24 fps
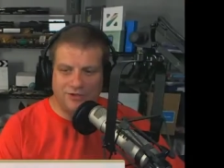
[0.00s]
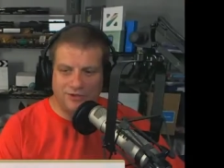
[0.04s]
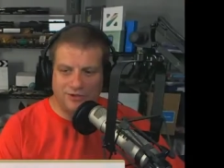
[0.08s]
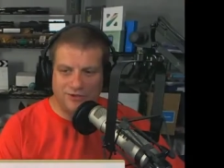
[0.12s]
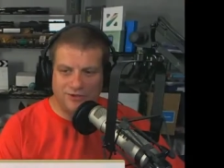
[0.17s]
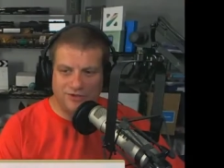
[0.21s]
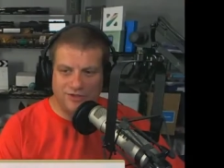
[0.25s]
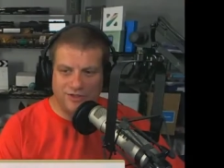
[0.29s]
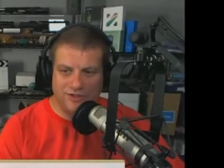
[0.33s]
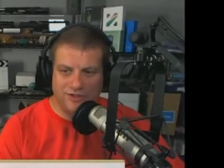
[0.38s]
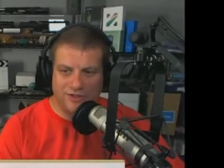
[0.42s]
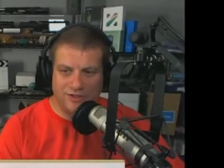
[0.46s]

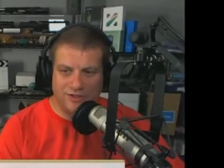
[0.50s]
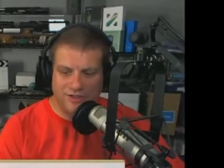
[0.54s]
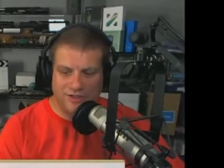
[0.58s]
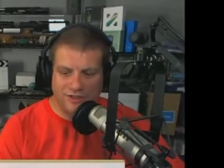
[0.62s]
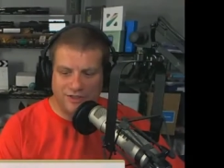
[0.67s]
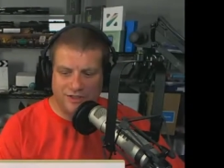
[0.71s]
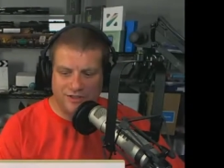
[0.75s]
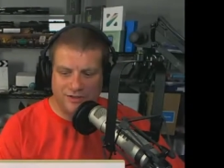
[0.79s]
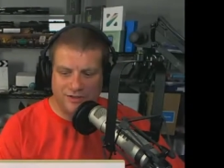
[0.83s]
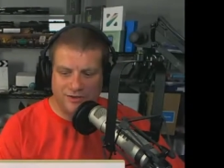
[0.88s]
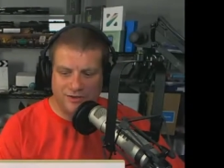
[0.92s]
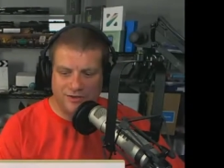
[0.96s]
on
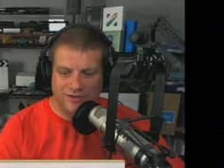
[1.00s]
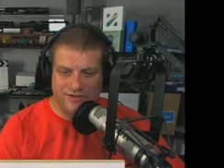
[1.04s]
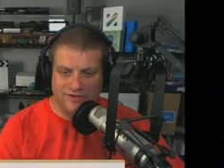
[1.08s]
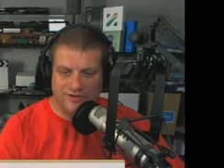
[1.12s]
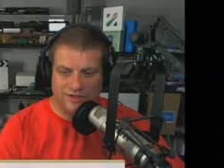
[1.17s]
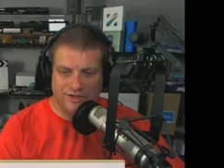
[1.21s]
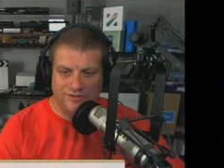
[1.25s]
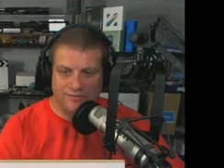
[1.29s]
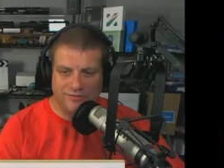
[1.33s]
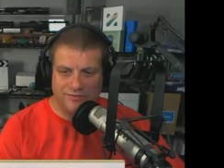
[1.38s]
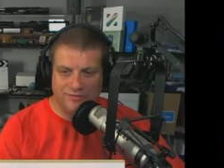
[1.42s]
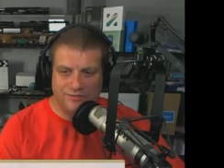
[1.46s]

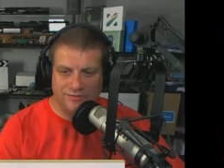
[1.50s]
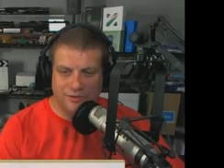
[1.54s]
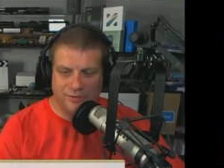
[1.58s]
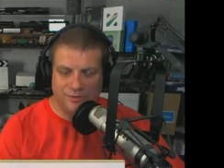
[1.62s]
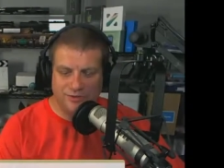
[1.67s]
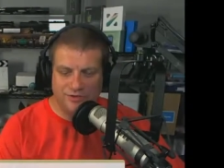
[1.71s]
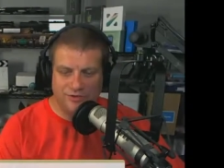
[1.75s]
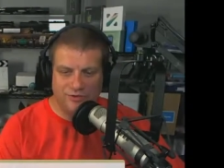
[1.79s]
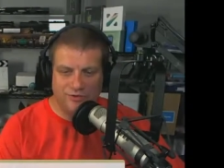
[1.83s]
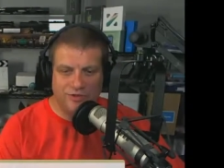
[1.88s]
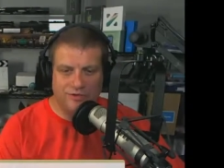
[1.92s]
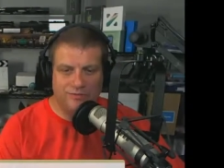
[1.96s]
OSM,
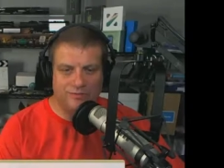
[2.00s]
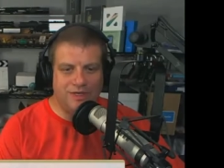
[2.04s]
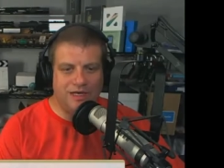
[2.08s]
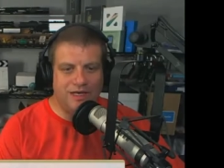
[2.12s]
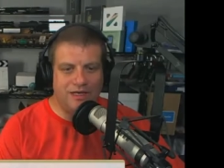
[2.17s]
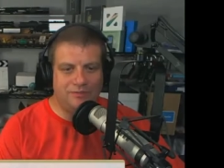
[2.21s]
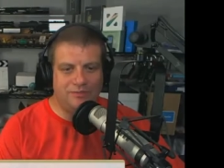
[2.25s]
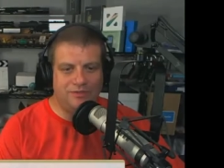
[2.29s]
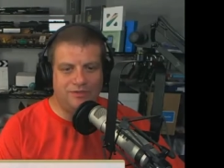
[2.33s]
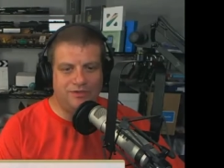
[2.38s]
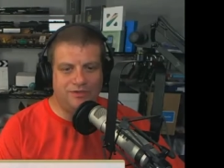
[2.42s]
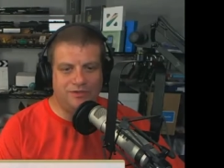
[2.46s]

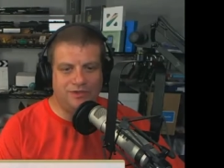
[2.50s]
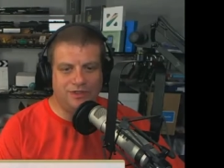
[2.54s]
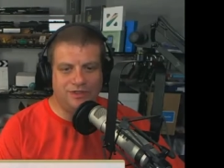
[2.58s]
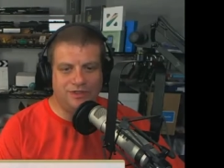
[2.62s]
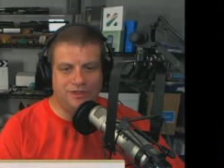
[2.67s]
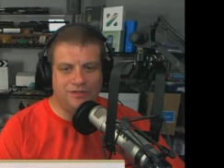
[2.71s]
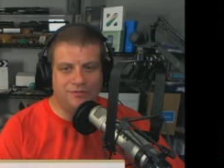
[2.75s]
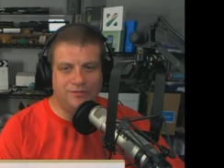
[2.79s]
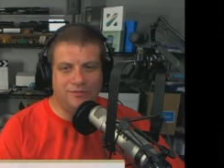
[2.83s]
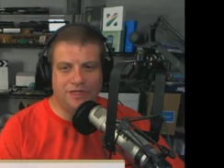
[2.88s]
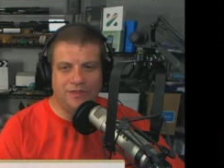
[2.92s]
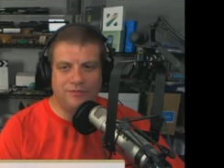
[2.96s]
OpenStreetMaps.
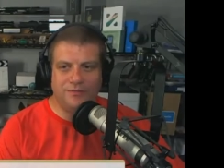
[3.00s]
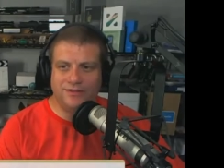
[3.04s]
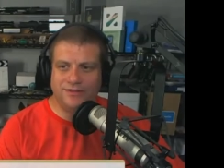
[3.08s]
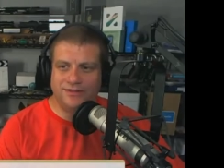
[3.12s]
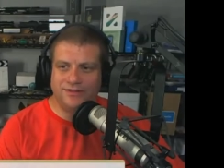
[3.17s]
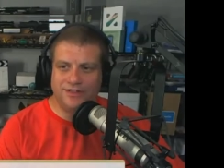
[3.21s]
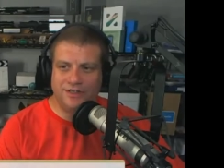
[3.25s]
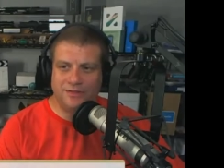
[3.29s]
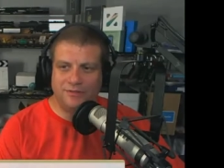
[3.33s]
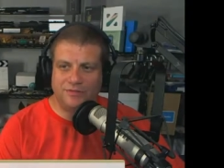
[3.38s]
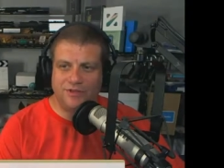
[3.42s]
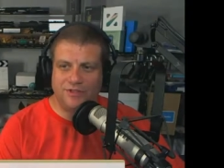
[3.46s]
Maybe it's
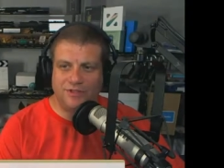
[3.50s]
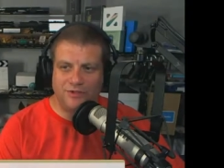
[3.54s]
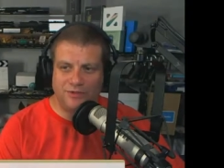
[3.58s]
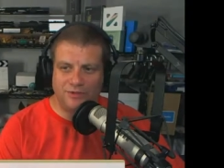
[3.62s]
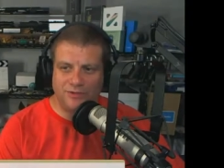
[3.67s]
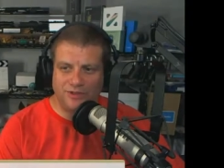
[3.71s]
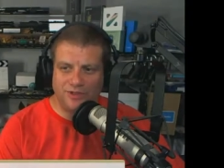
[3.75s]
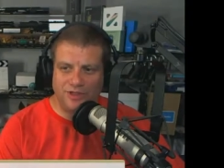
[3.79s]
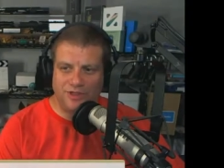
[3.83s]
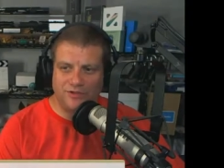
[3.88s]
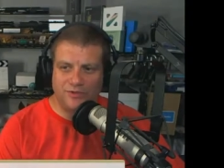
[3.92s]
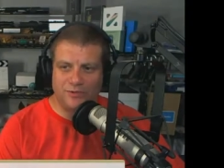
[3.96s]
time to do
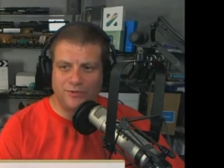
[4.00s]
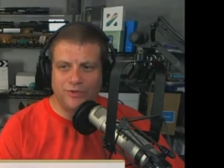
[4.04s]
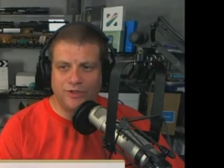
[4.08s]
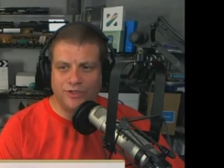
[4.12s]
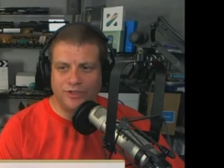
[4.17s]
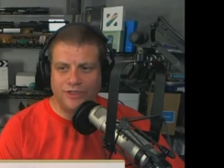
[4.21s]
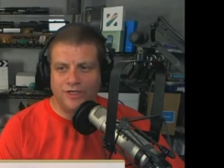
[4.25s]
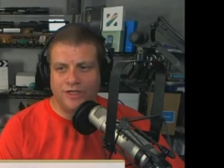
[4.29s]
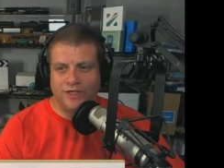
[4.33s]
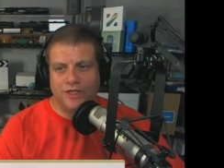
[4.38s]
another one.